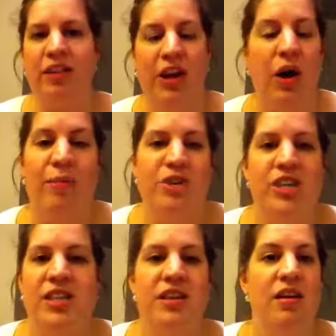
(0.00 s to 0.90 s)
I'm
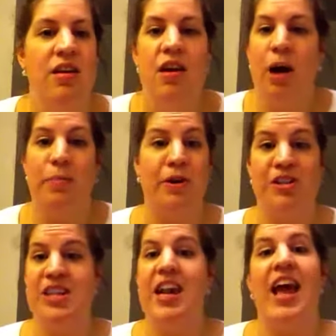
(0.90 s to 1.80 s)
just a
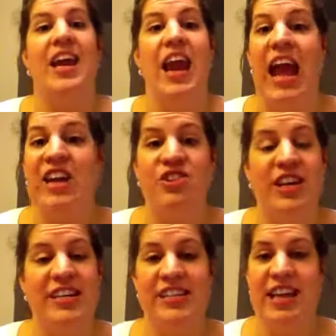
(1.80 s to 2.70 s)
person at an
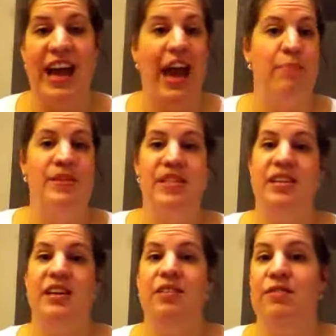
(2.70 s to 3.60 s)
address that happens to